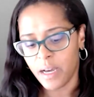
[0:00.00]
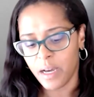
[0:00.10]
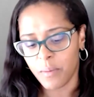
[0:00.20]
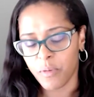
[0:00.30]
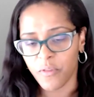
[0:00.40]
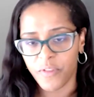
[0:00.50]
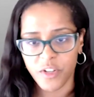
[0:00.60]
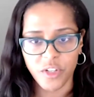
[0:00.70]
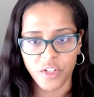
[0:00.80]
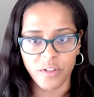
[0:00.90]
uh,
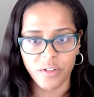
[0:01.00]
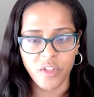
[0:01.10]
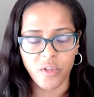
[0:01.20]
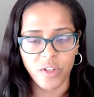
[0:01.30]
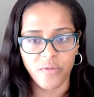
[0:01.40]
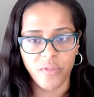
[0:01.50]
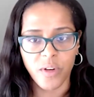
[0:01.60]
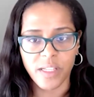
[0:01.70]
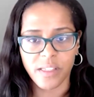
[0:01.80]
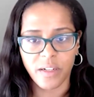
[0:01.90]
provisions, you can
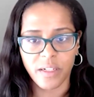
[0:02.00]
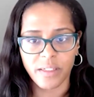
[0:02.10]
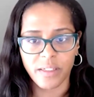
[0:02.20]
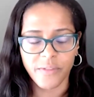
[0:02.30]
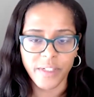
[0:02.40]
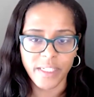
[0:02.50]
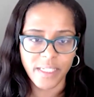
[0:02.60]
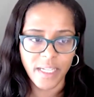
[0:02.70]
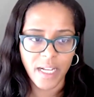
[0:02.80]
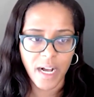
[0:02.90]
focus on
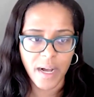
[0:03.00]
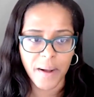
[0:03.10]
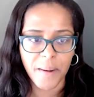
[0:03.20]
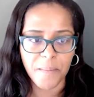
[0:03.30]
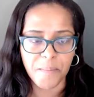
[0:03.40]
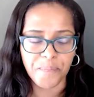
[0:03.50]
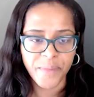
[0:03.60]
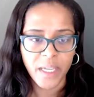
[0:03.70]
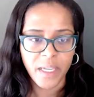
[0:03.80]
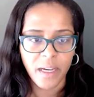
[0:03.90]
different um,
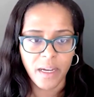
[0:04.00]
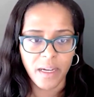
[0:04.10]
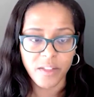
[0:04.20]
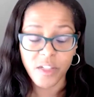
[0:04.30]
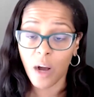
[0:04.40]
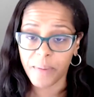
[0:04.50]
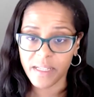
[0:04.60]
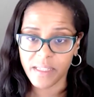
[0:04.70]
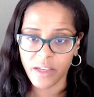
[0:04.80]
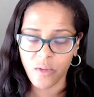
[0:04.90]
uh,
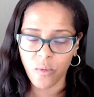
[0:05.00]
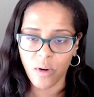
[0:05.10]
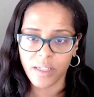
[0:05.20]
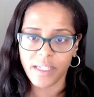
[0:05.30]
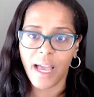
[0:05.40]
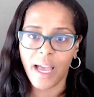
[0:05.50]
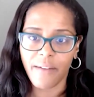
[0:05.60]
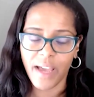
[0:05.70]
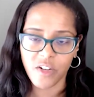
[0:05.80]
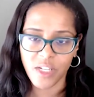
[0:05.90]
topics that you want to
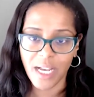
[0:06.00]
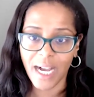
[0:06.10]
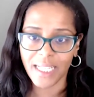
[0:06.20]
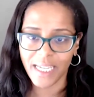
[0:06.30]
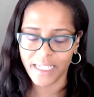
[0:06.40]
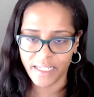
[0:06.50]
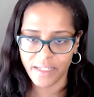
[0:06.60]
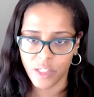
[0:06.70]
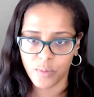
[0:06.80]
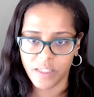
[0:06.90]
have actually highlighted
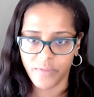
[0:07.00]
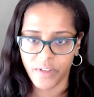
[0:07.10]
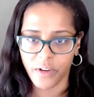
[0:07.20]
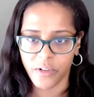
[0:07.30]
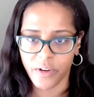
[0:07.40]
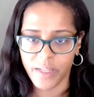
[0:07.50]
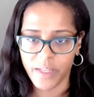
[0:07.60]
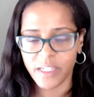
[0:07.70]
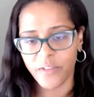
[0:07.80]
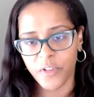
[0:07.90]
in specific
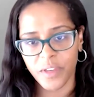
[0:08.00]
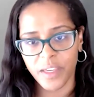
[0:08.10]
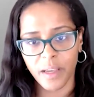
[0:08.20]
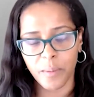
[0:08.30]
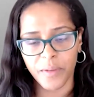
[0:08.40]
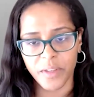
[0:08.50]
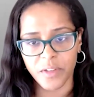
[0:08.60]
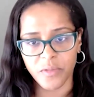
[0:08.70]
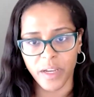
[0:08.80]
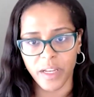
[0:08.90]
agreements. And if you're thinking about
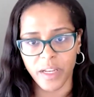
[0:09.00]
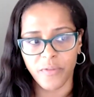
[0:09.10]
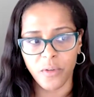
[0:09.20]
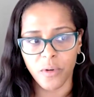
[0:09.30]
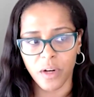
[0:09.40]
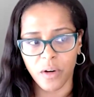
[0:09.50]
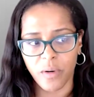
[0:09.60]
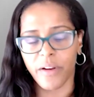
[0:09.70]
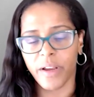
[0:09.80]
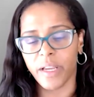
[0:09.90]
this, right, if you are
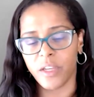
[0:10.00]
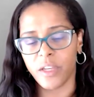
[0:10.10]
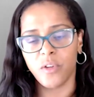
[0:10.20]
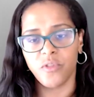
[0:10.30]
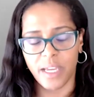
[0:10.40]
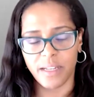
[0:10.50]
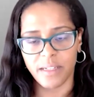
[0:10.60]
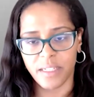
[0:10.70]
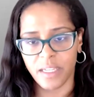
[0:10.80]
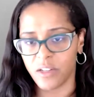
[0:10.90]
acquiring a huge
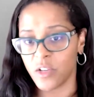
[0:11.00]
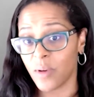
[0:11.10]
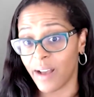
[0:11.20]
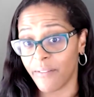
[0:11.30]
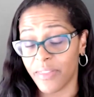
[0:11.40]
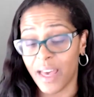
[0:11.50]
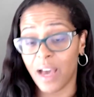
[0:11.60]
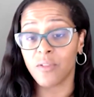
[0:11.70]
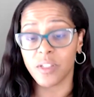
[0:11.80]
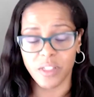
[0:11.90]
entity and you have
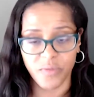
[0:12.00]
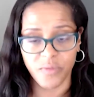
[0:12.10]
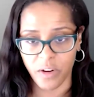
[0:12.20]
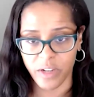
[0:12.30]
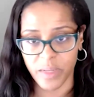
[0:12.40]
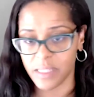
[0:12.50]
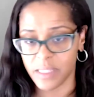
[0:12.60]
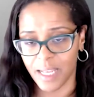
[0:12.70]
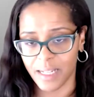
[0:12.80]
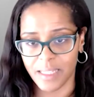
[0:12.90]
thousands of documents,
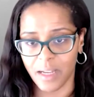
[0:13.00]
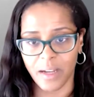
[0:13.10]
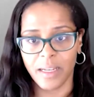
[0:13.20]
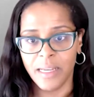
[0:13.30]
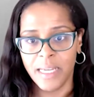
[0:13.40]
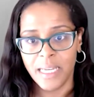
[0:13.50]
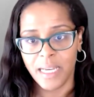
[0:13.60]
and that's not